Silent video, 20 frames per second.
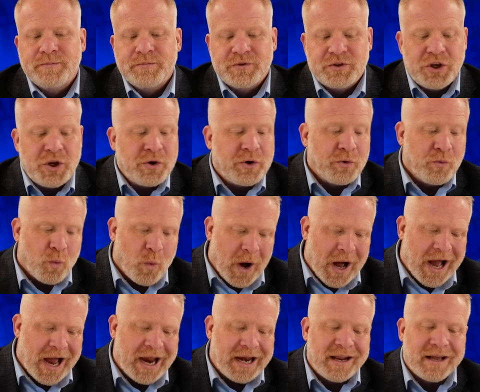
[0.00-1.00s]
So you can
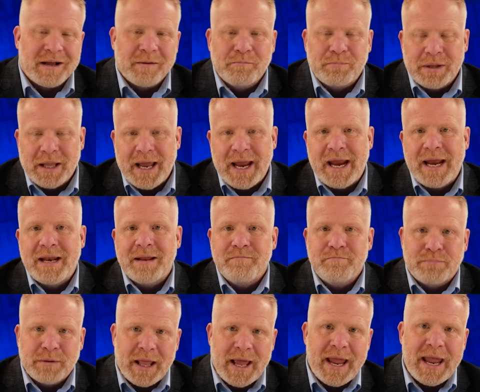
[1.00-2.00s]
whine and complain
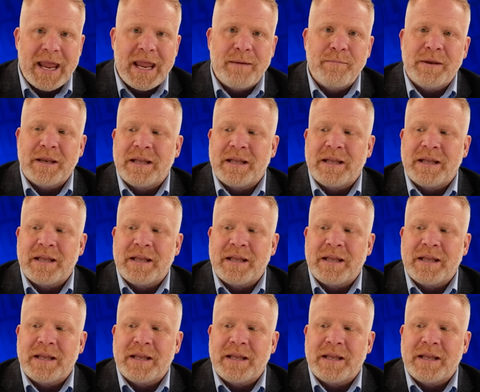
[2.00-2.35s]
and blame